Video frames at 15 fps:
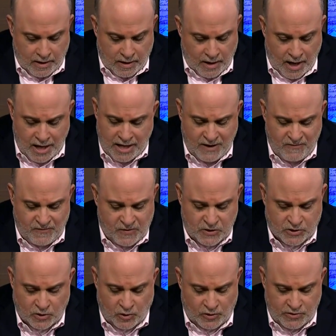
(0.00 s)
Any
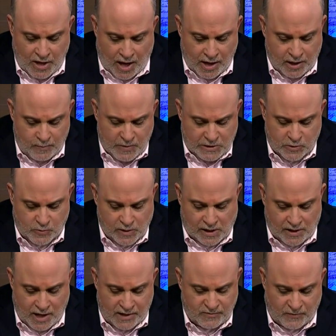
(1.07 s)
physical documents with
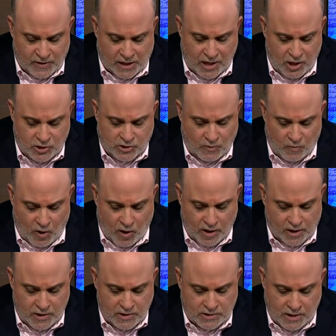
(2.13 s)
classification
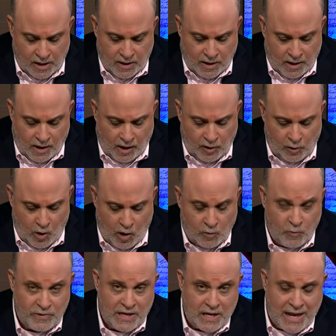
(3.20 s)
markings, along
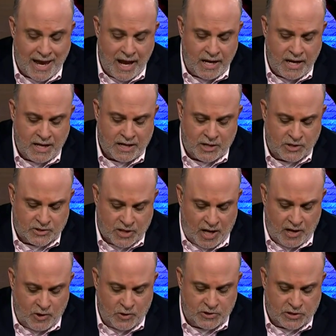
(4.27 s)
with any
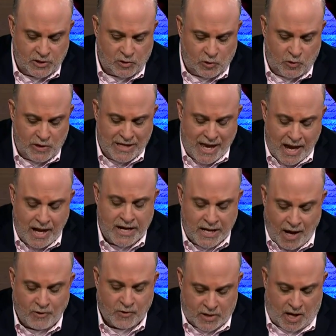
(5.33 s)
containers, including any
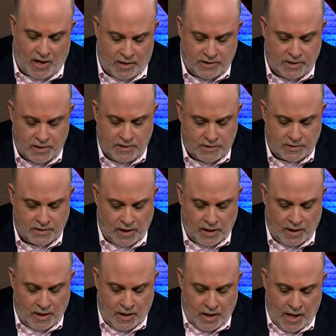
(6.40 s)
other contents,
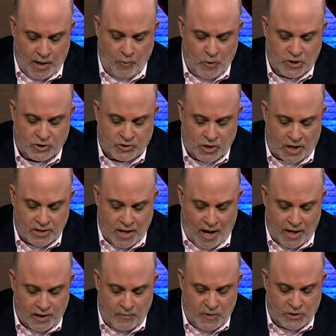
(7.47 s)
in which such
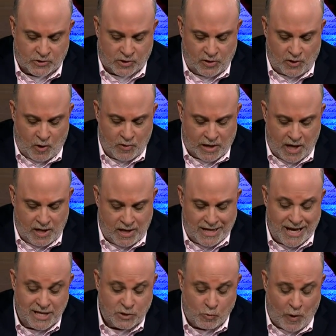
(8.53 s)
documents are located,
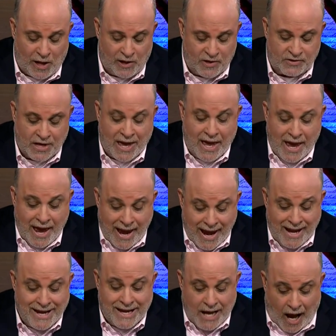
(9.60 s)
as well as
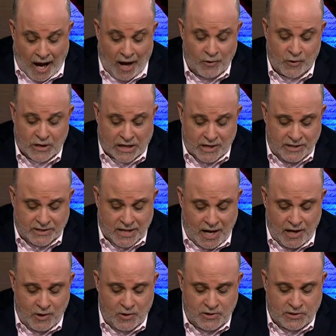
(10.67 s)
any other
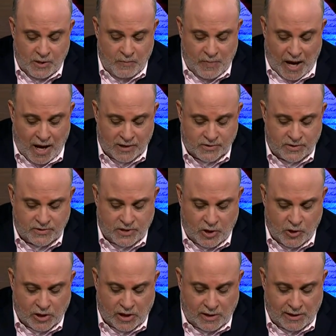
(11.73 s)
containers and boxes
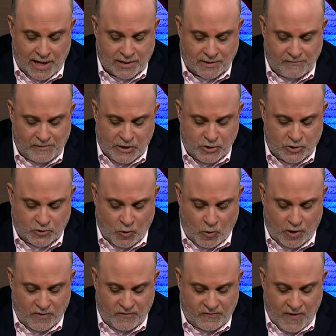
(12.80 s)
that are collectively
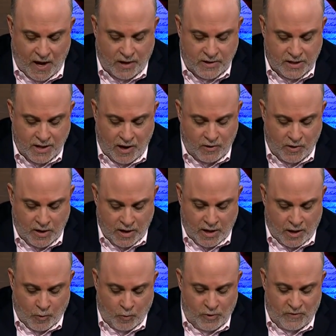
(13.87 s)
stored or found together
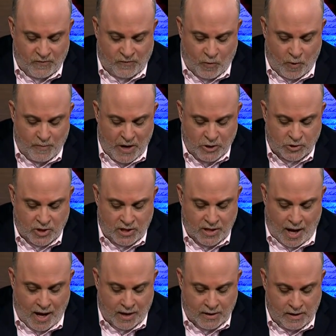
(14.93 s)
with aforementioned
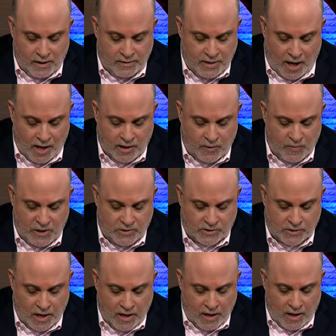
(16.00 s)

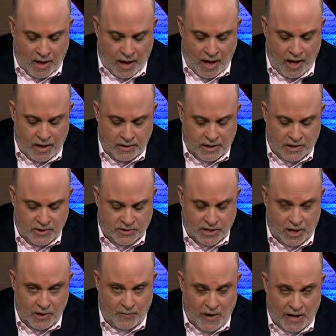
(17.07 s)
documents and
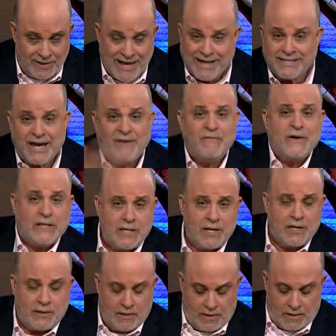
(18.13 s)
container box. That's
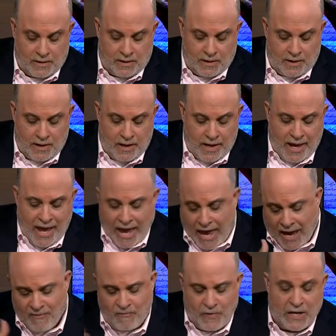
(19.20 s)
everything.
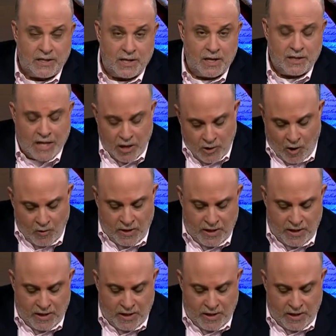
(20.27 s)
Everything. Then go to